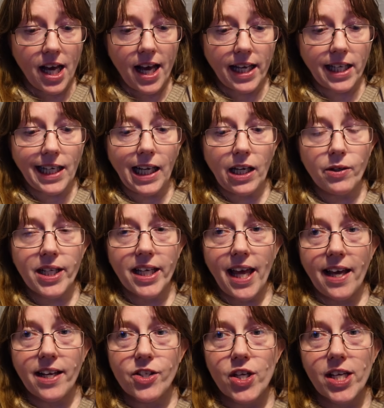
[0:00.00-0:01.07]
including
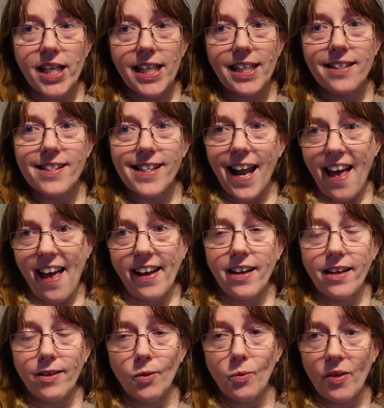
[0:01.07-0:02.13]
a chicken's
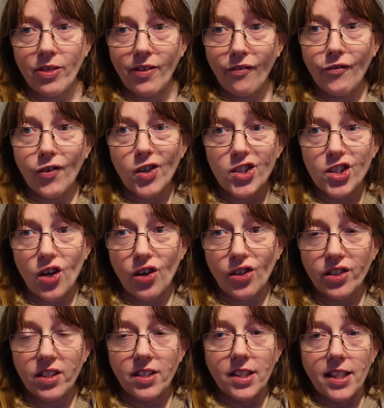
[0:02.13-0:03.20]
leg with the foot
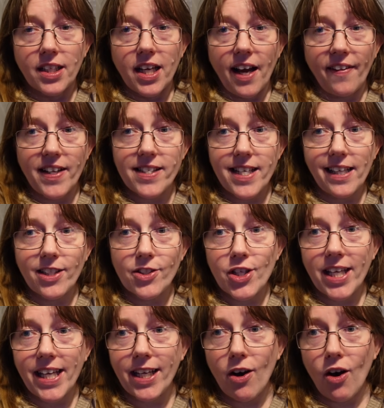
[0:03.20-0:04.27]
on, and they take the chicken